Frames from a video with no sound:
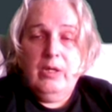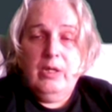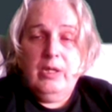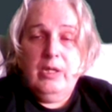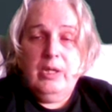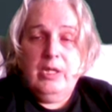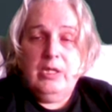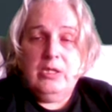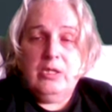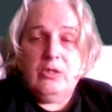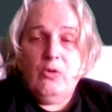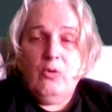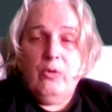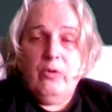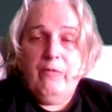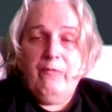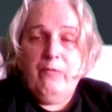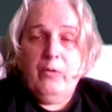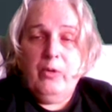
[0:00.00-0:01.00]
They
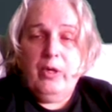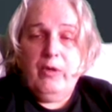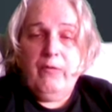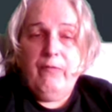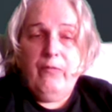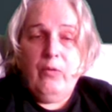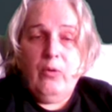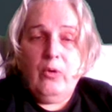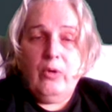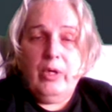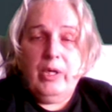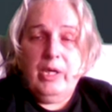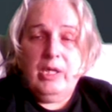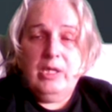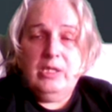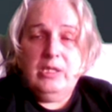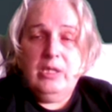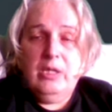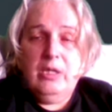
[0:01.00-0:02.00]
scored 44 and
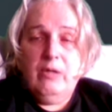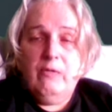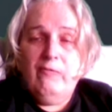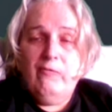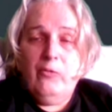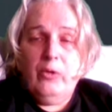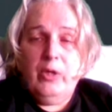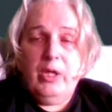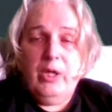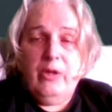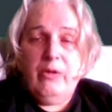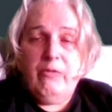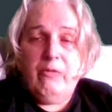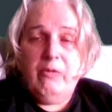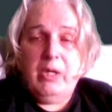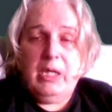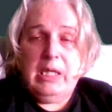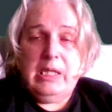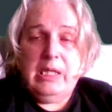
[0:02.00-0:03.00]
conceded
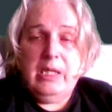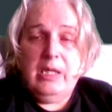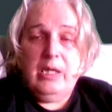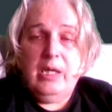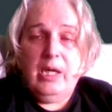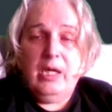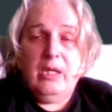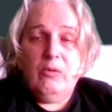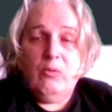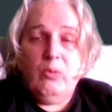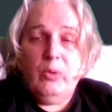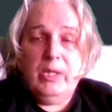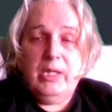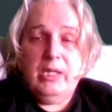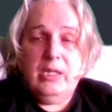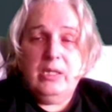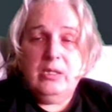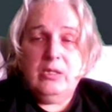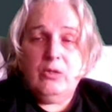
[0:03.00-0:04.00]
43, and
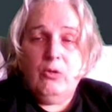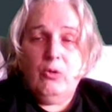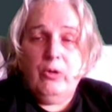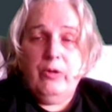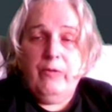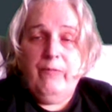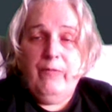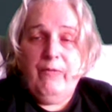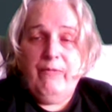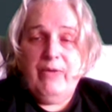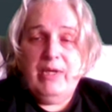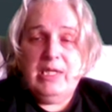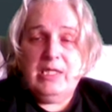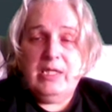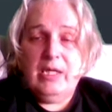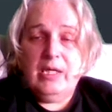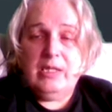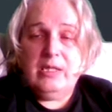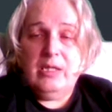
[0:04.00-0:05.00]
we scored
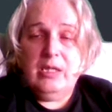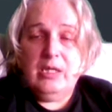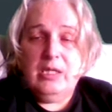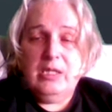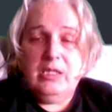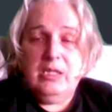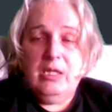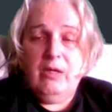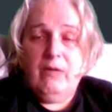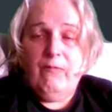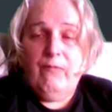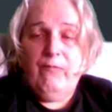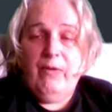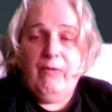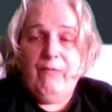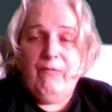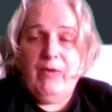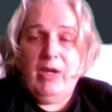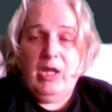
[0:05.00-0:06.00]
56 and conceded
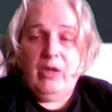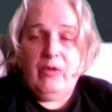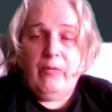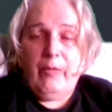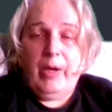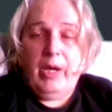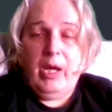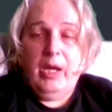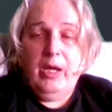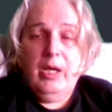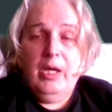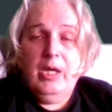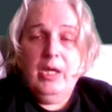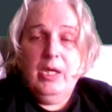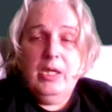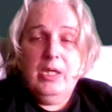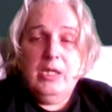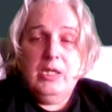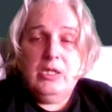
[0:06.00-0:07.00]
53.
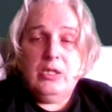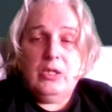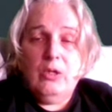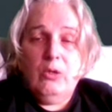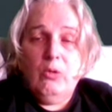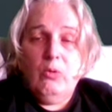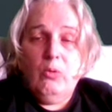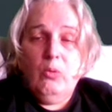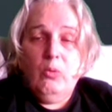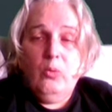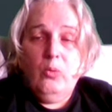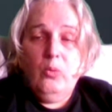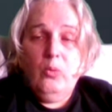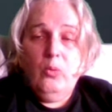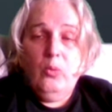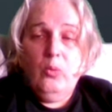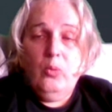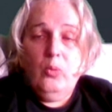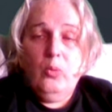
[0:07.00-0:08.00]
So
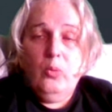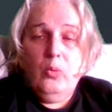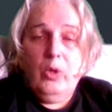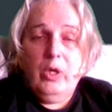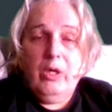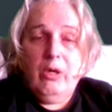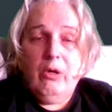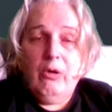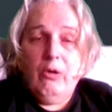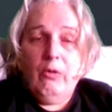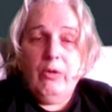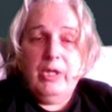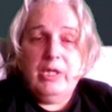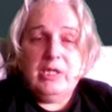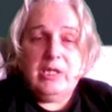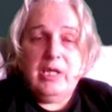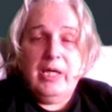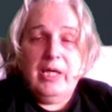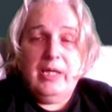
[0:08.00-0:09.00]
we are only
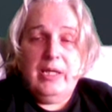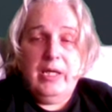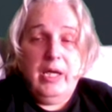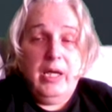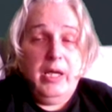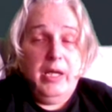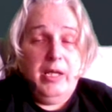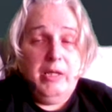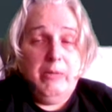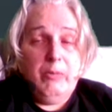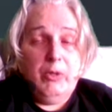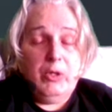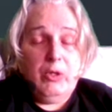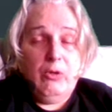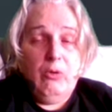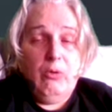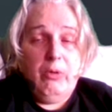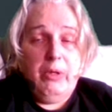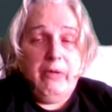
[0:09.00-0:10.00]
slightly ahead of them on
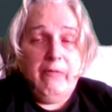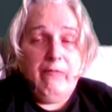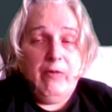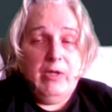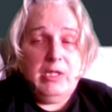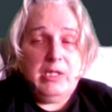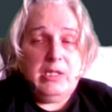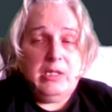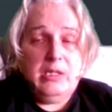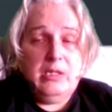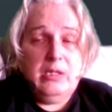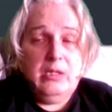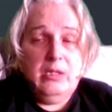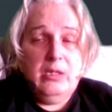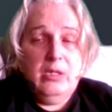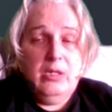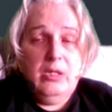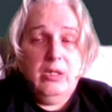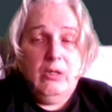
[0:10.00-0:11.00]
goal difference,
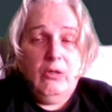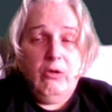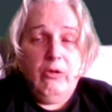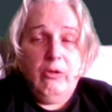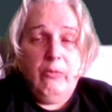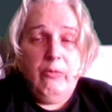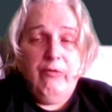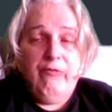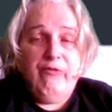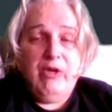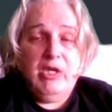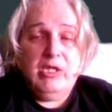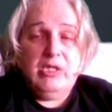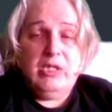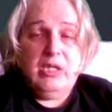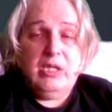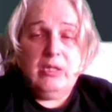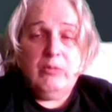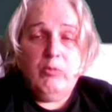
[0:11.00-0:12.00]
although we finished
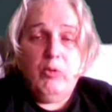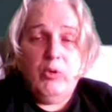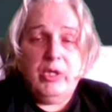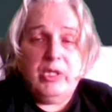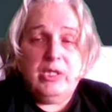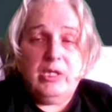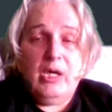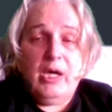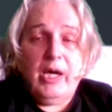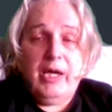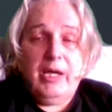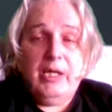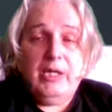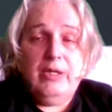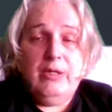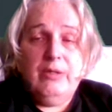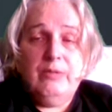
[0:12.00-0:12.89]
six points higher.